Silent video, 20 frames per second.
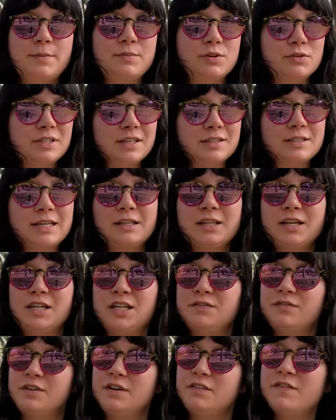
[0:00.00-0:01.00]
I'm using slightly
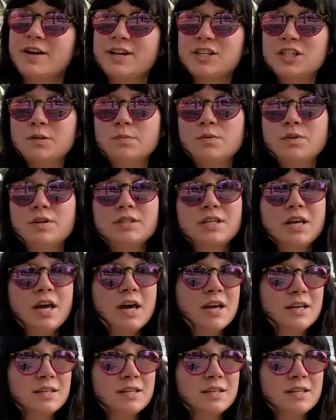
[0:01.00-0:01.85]
different vegetables,